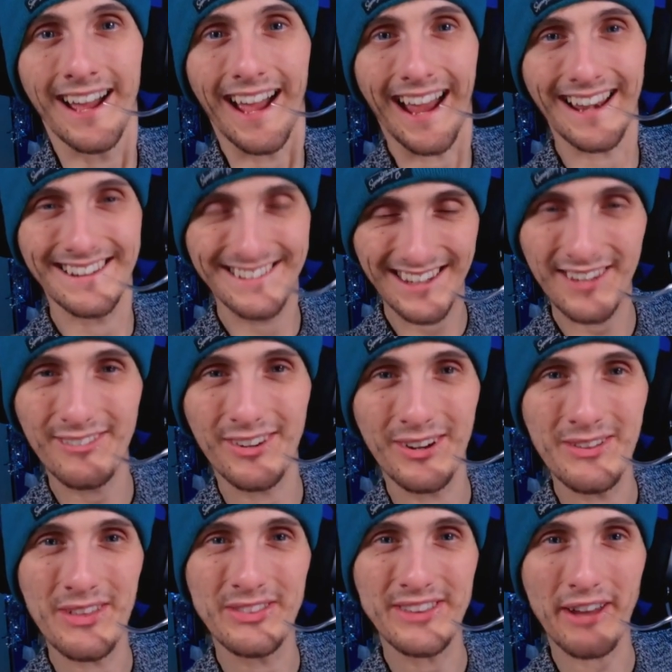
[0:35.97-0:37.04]
and give you
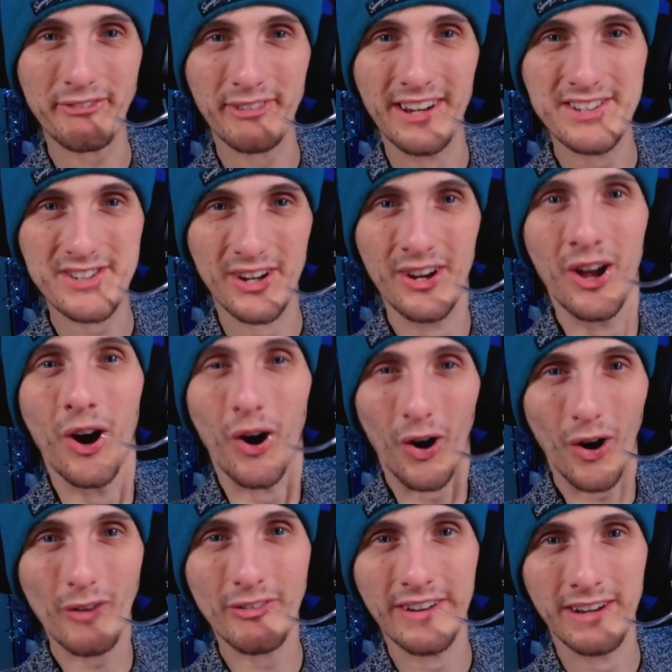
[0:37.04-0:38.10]
the definition
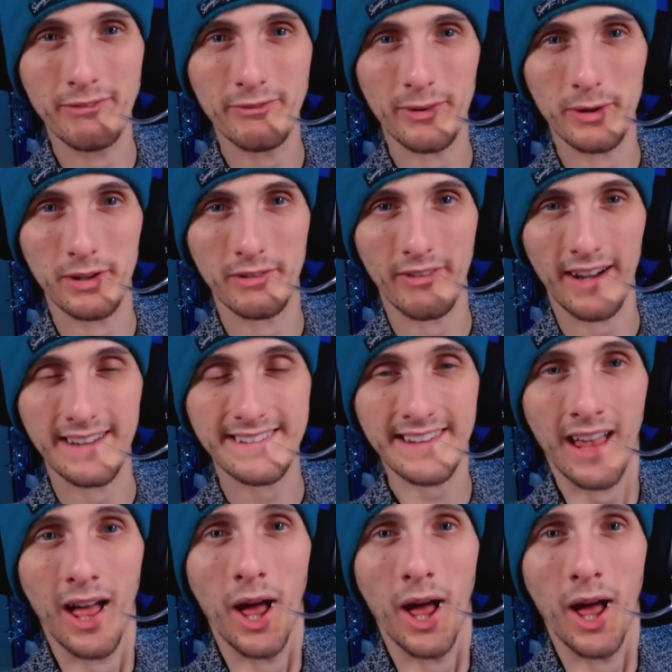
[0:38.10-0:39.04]
of an input device